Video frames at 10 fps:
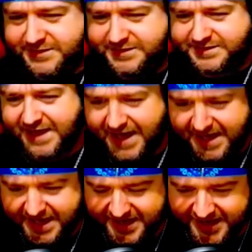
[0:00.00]
Dang
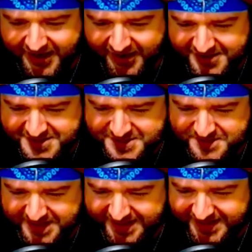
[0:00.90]
it, it hurts
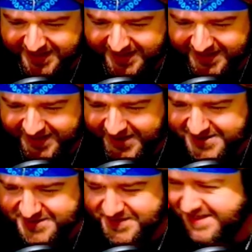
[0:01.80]
me. It
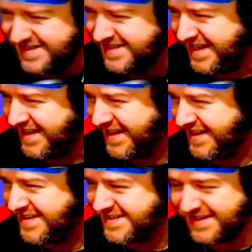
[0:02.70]
hurts me to see
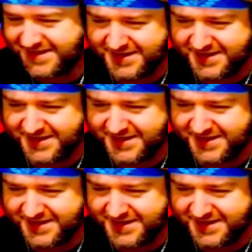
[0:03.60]
this.